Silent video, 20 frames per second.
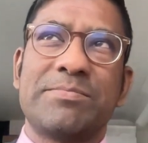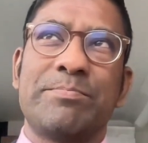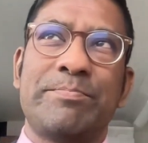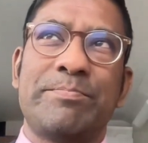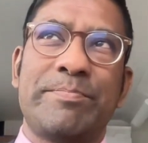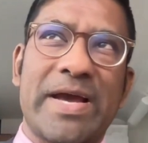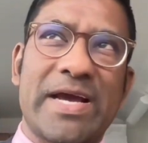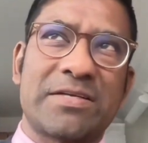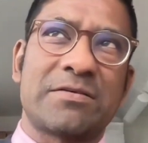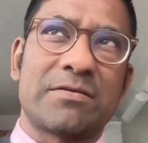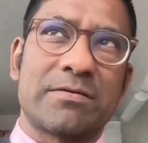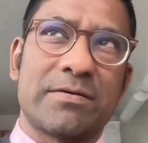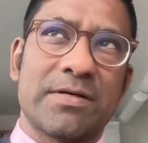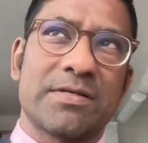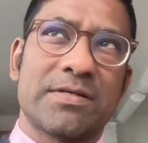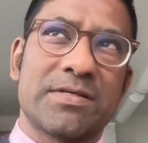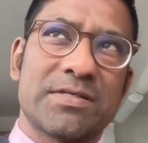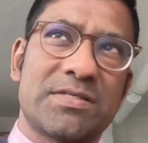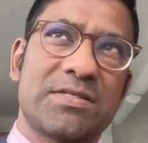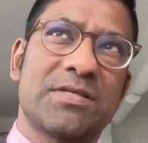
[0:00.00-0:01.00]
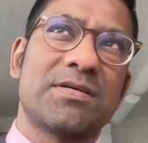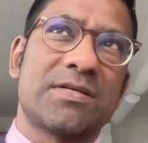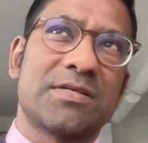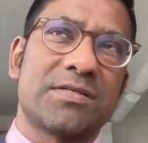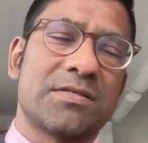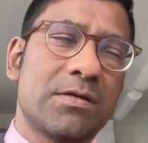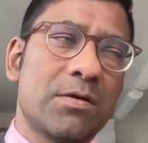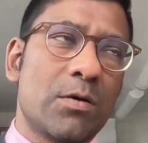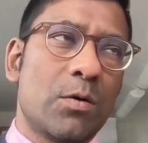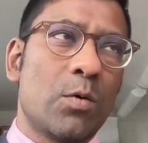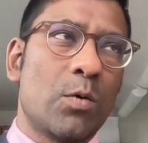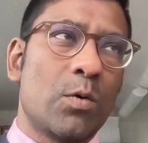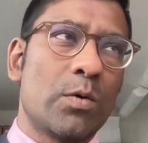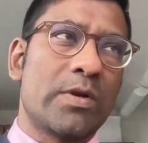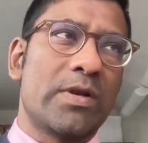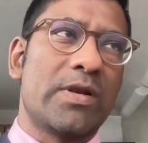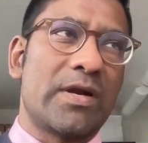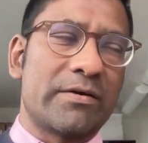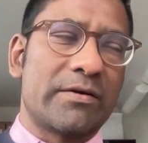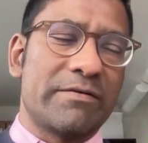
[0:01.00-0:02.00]
better understood as an
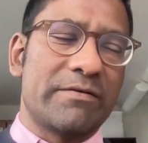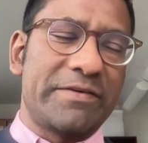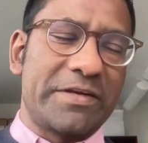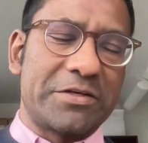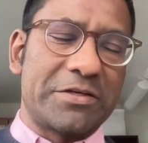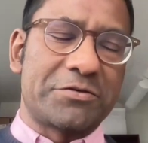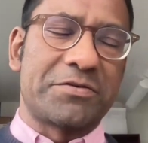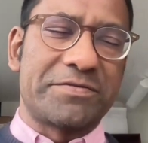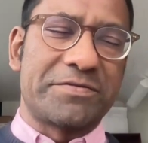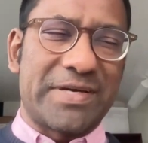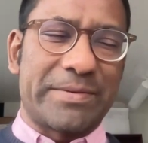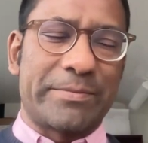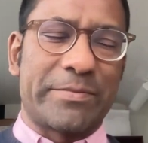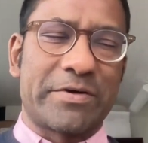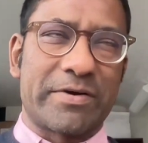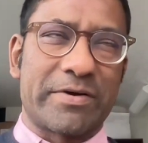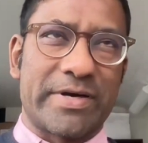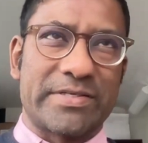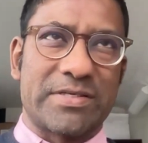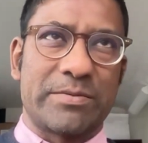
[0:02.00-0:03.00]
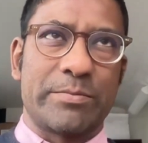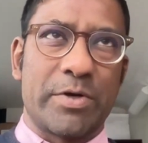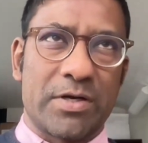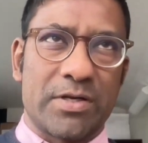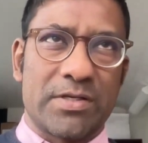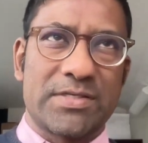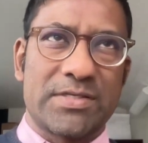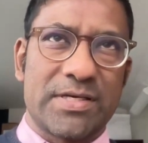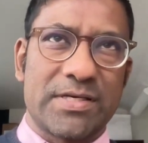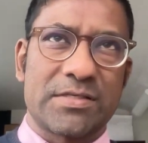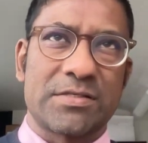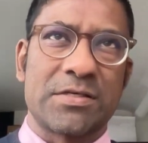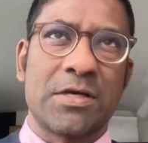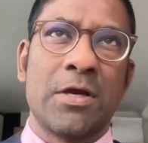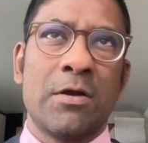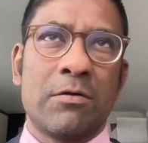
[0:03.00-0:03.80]
ordinary feature of democratic politics,